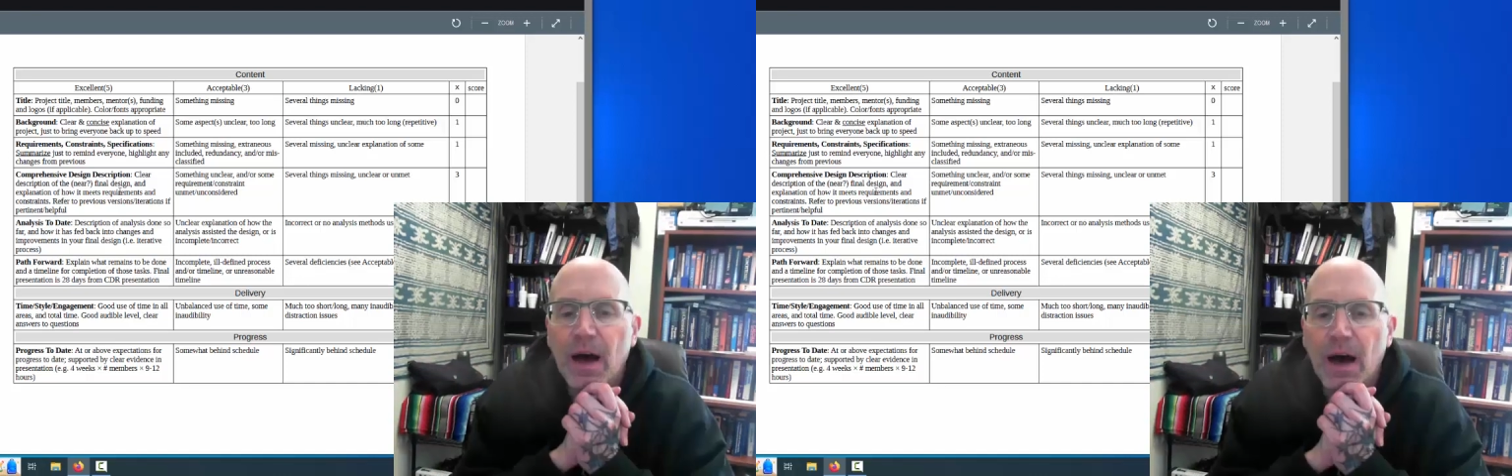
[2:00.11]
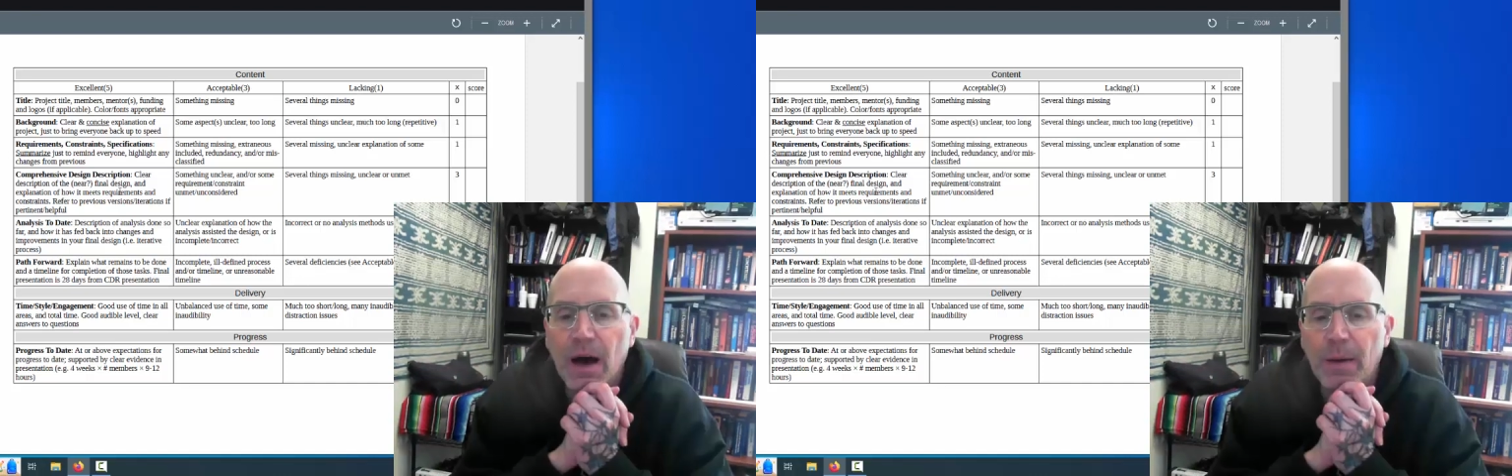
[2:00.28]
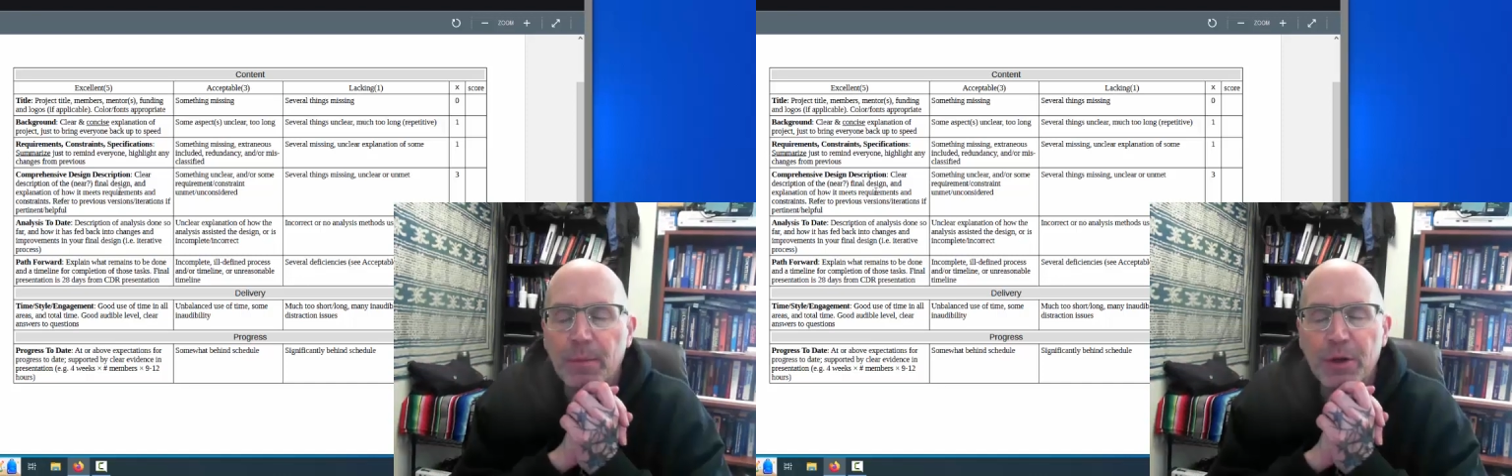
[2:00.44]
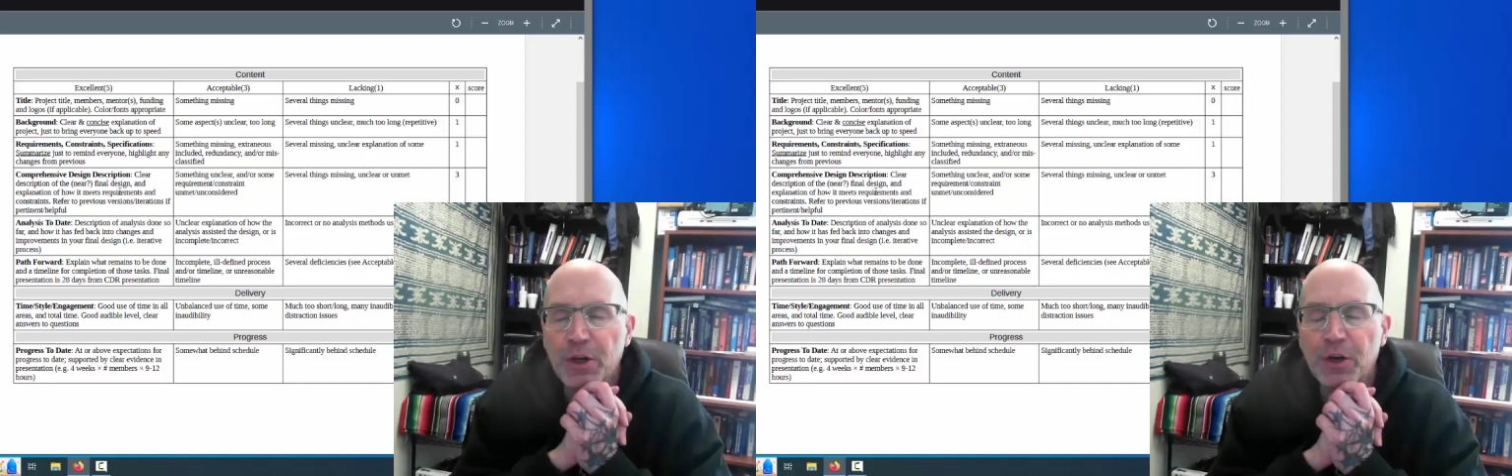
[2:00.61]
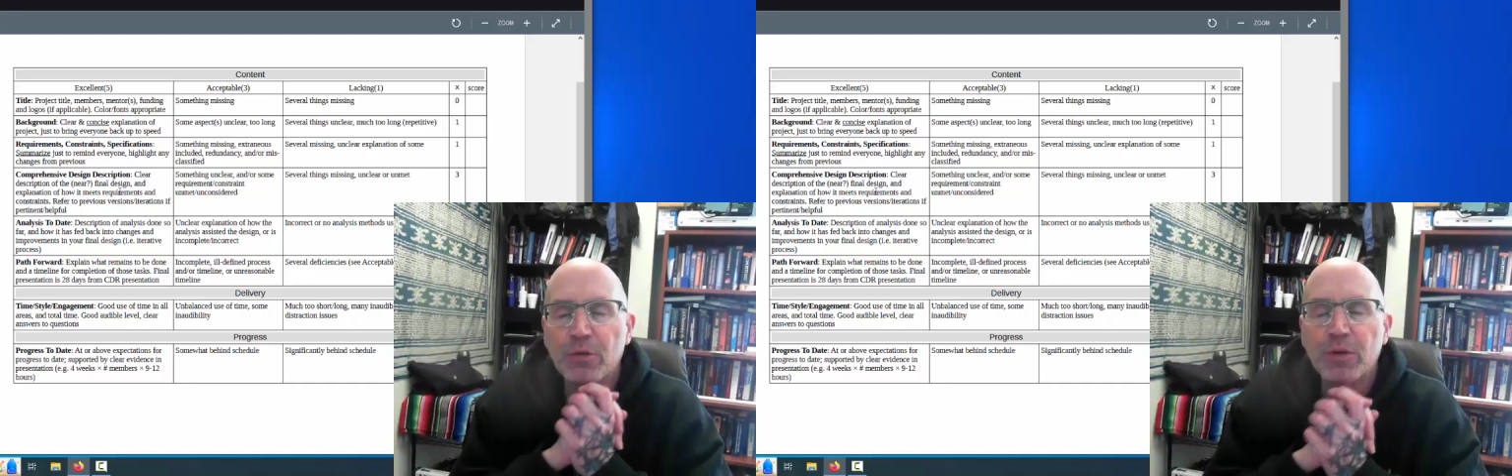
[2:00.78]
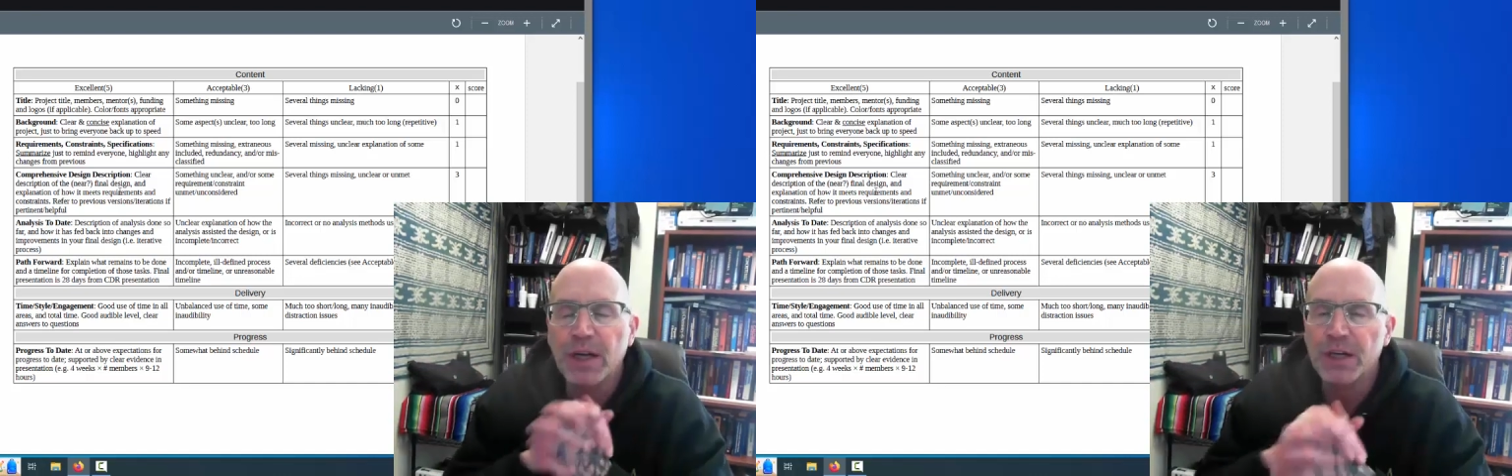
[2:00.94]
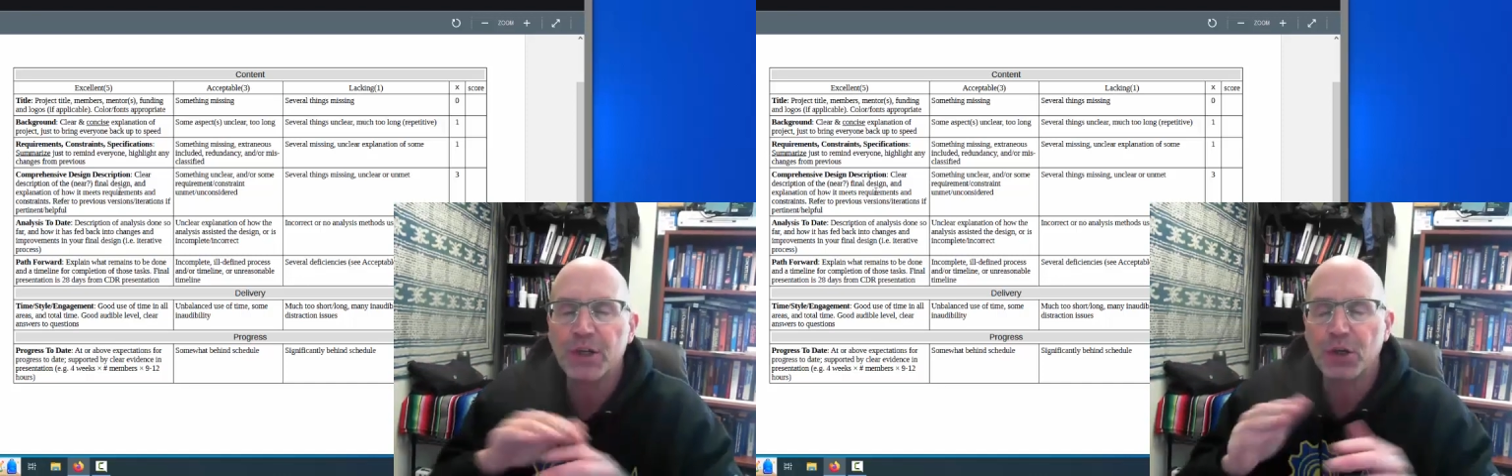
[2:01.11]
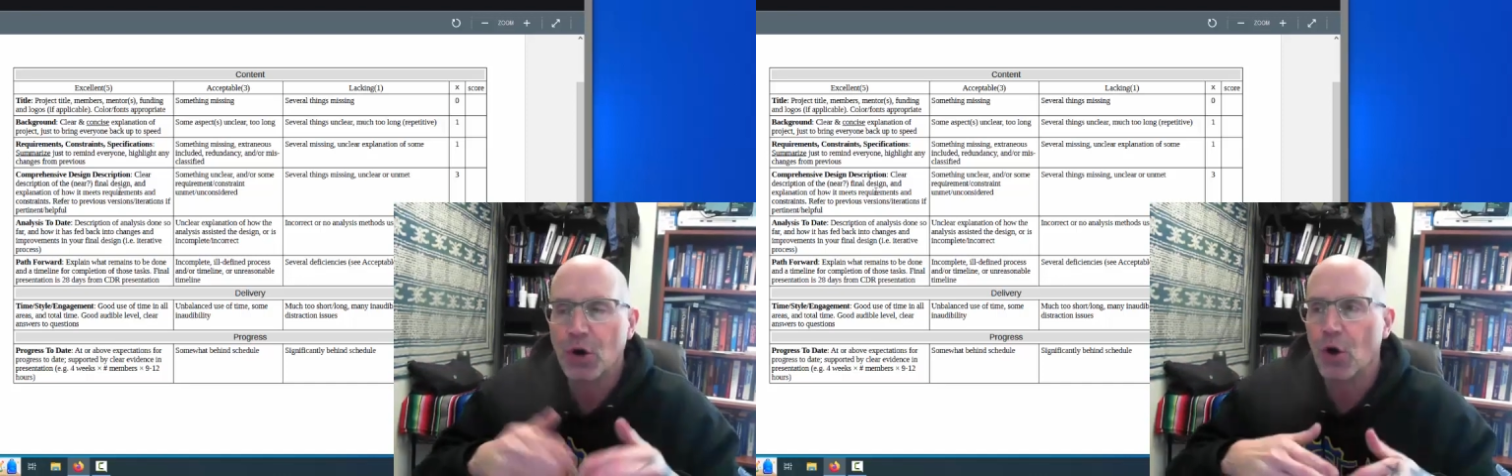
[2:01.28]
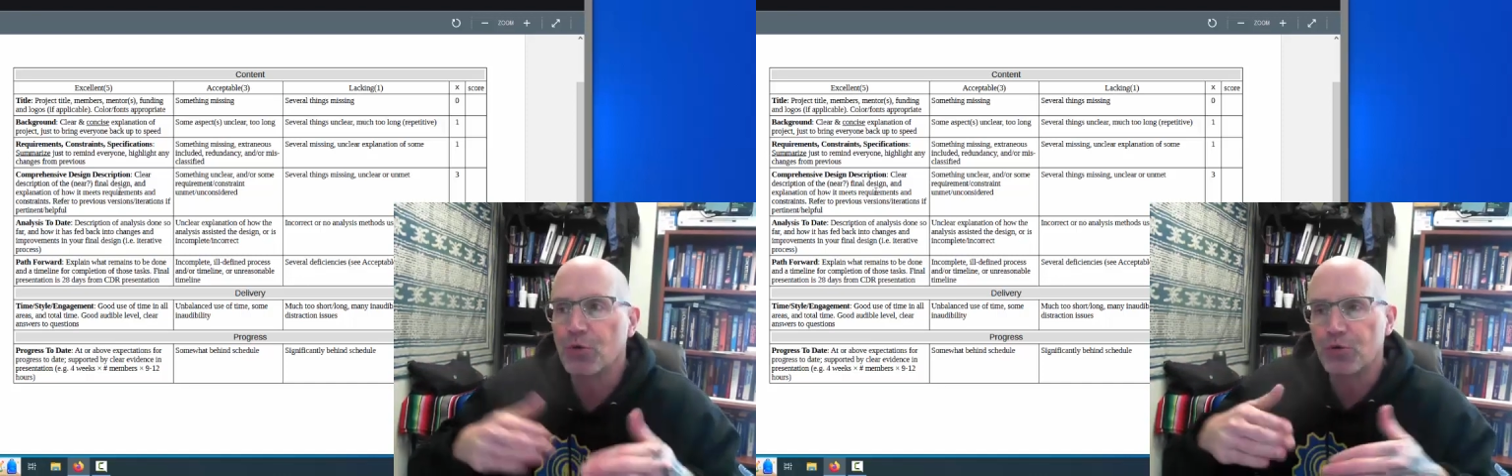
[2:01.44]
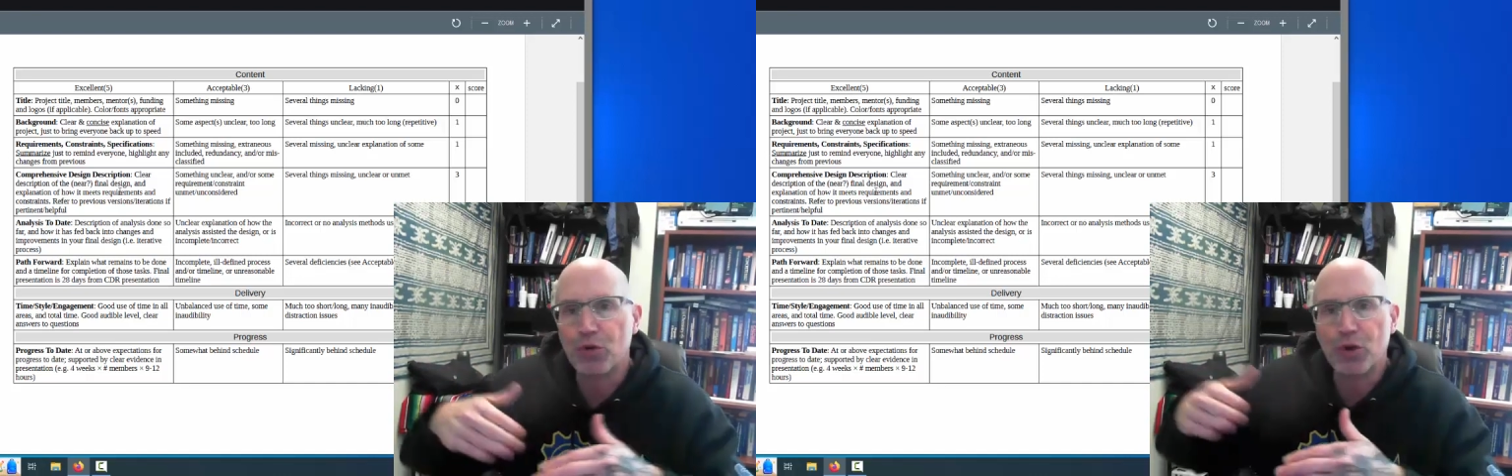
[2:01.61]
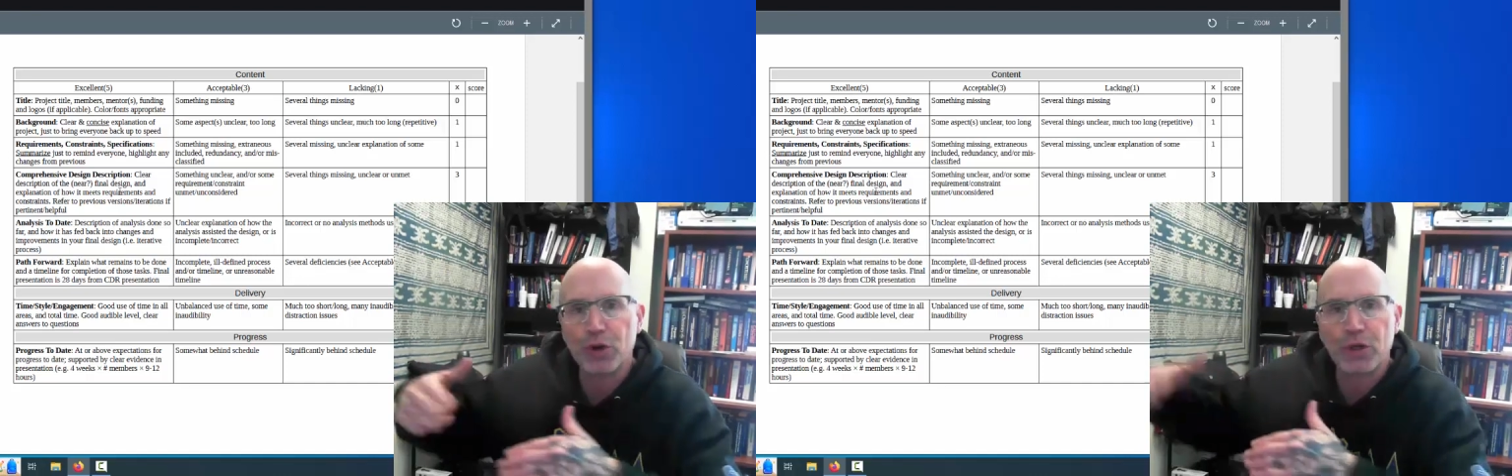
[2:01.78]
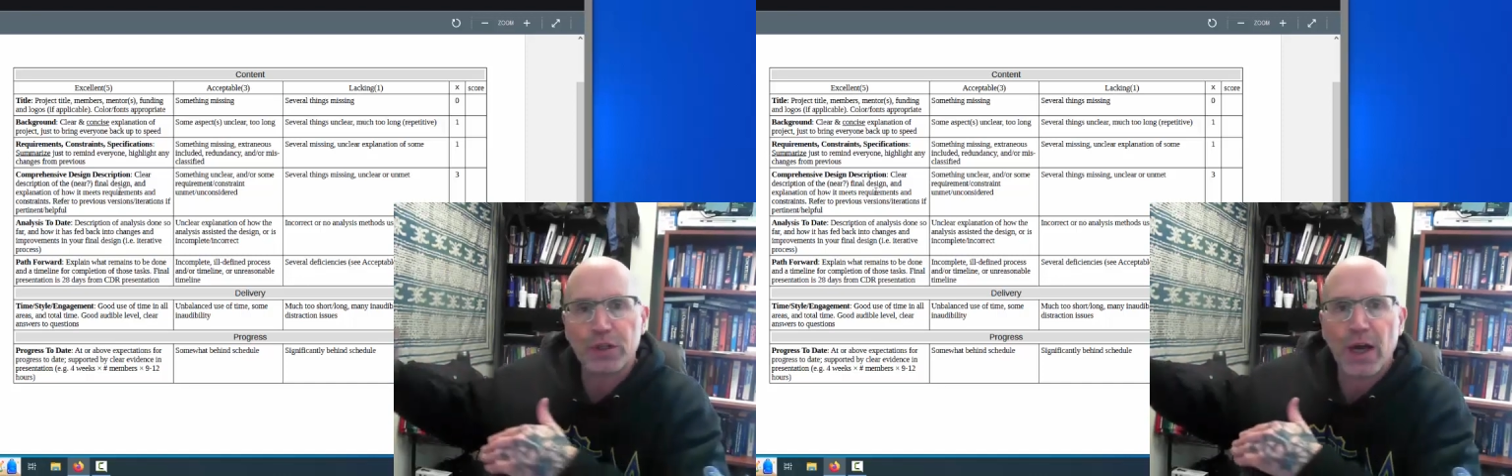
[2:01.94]
But you don't need to go through
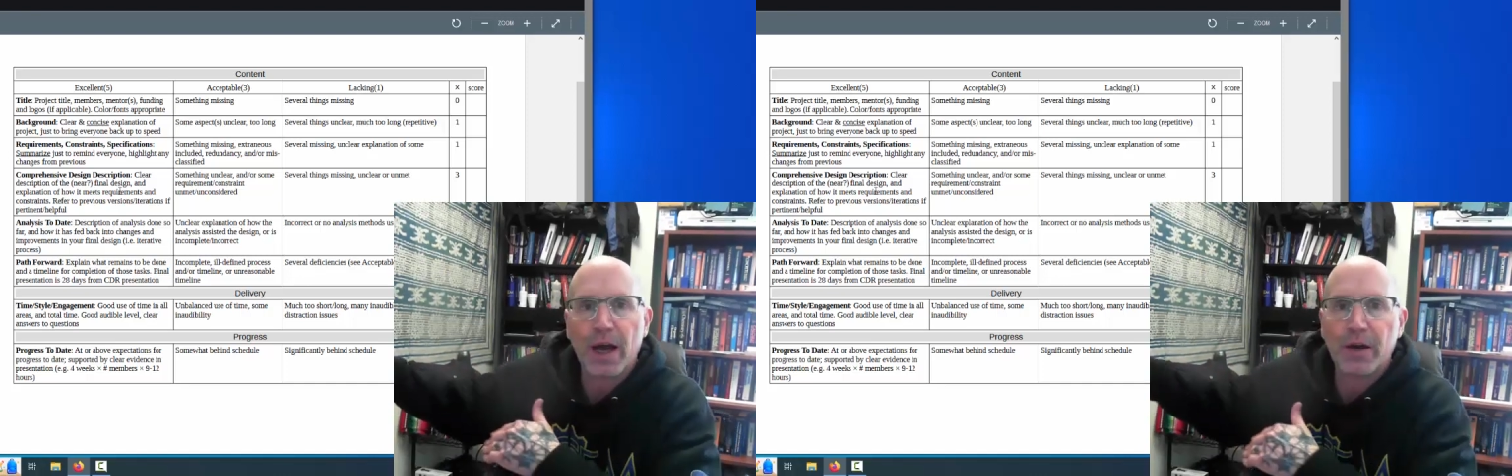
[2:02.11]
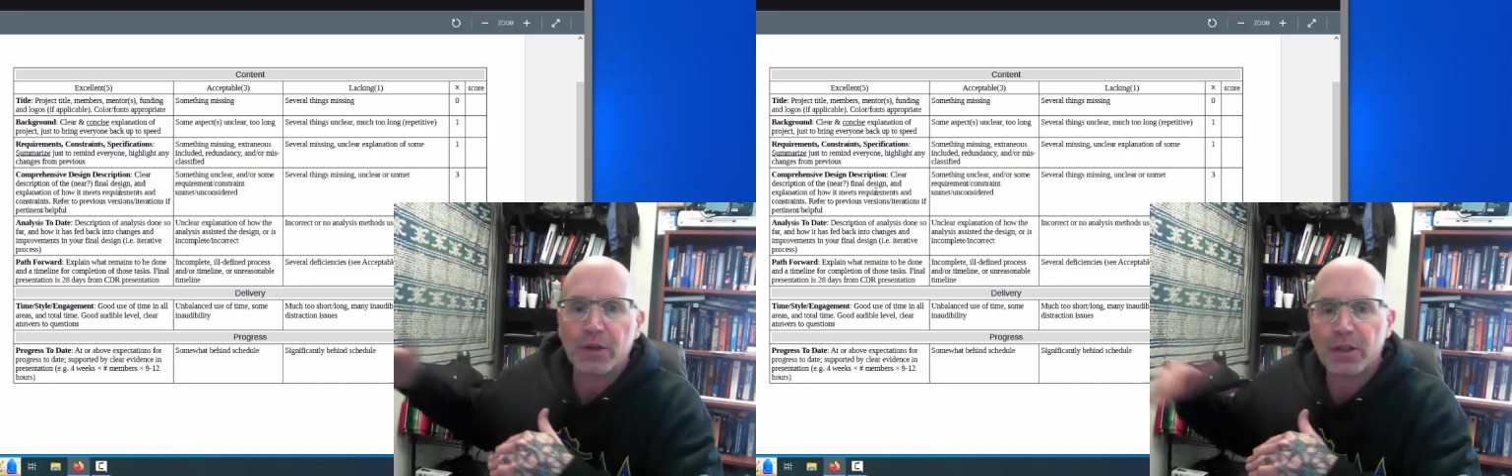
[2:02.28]
your entire